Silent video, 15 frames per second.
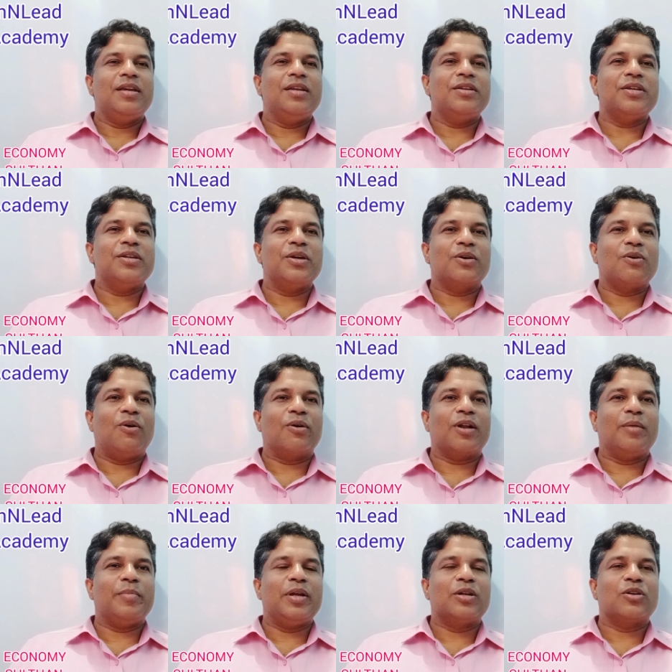Indian
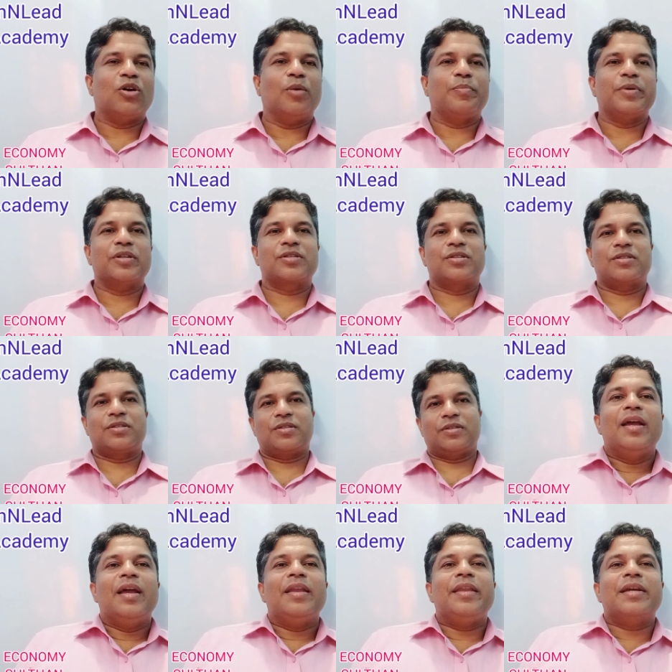economy topics.
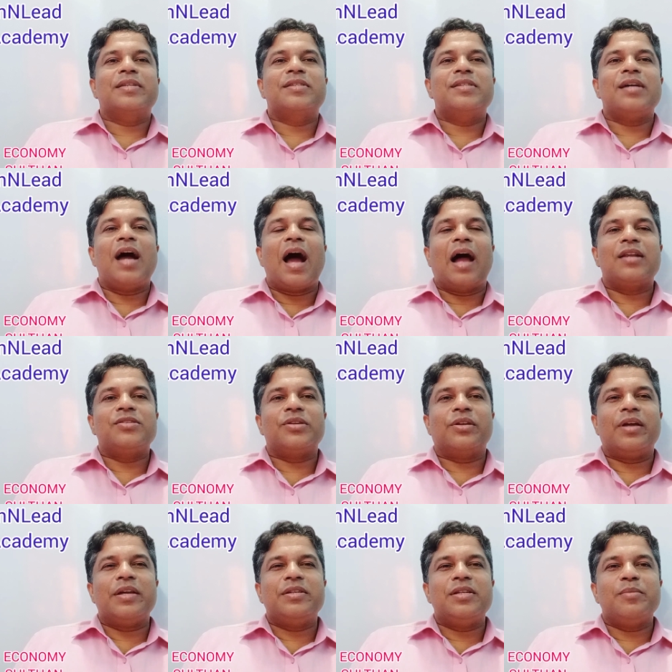Next, answer
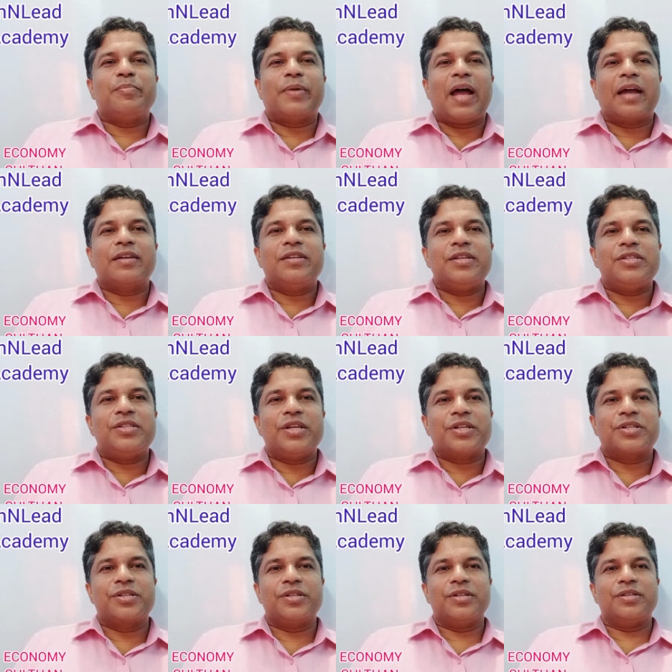writing practice
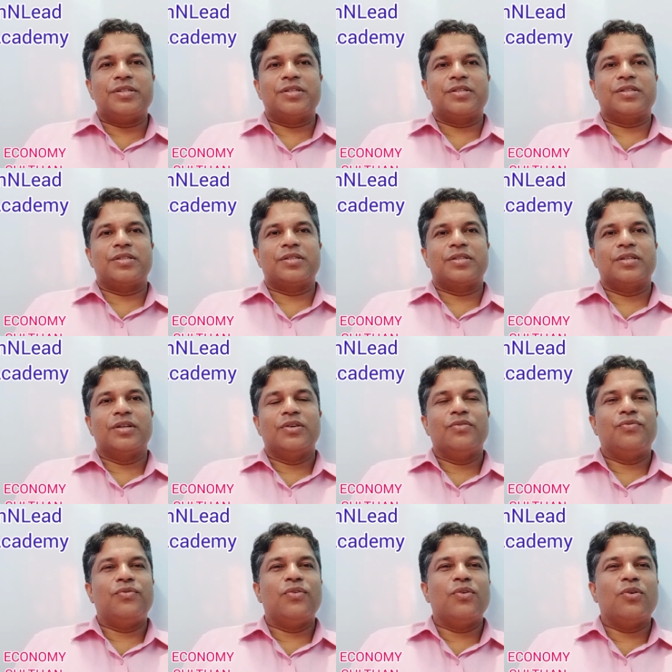sessions
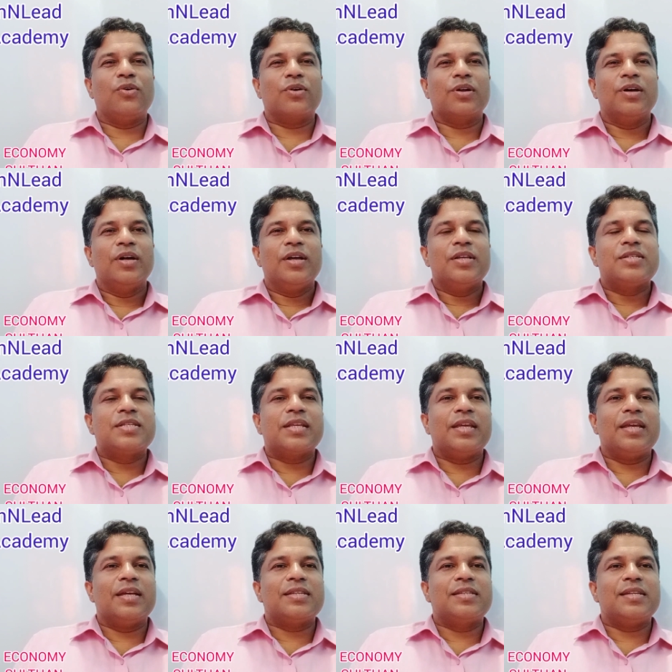for
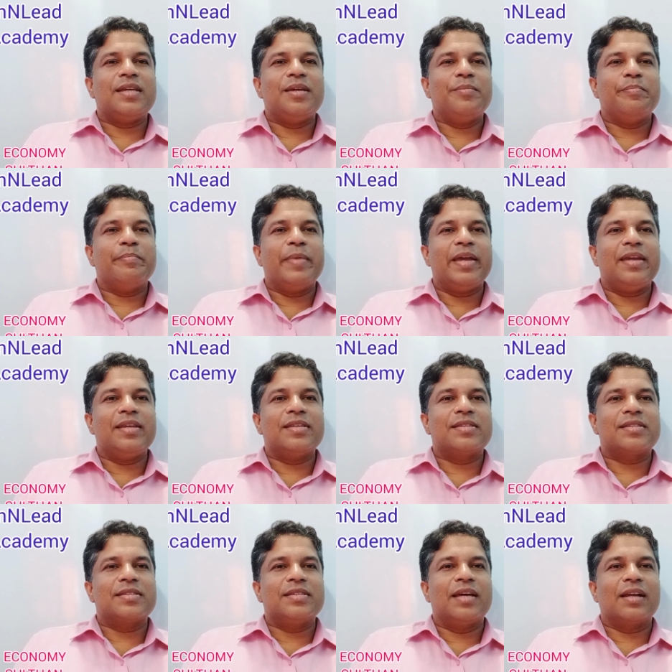CSE
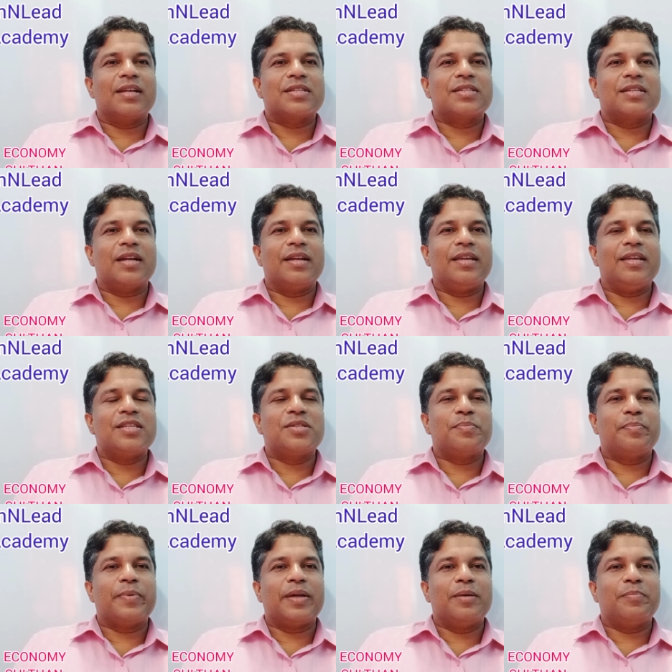mains general studies
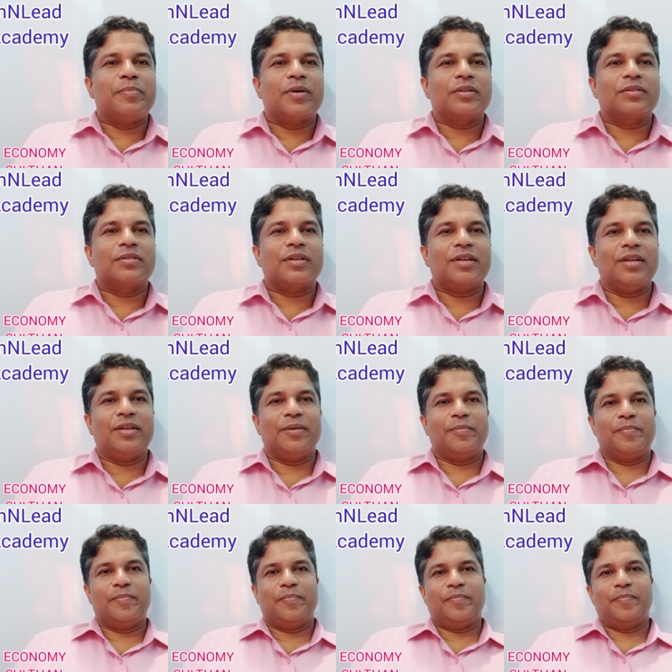paper 3
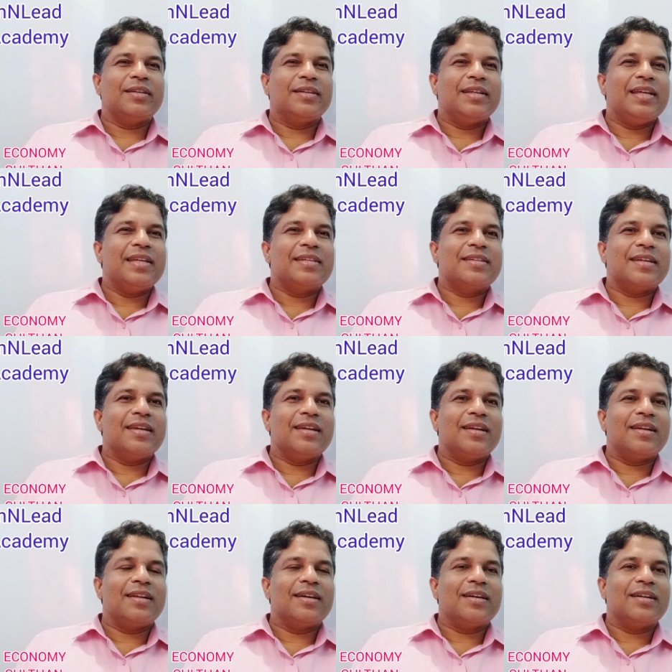with a
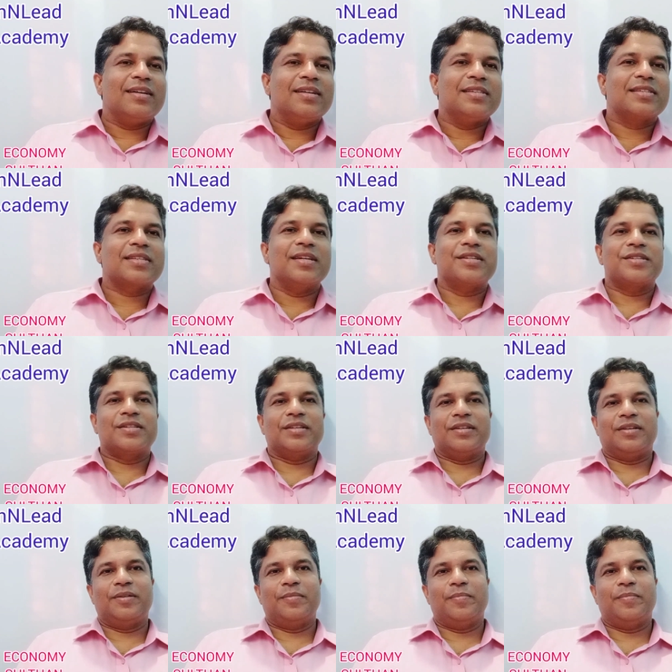detailed discussion.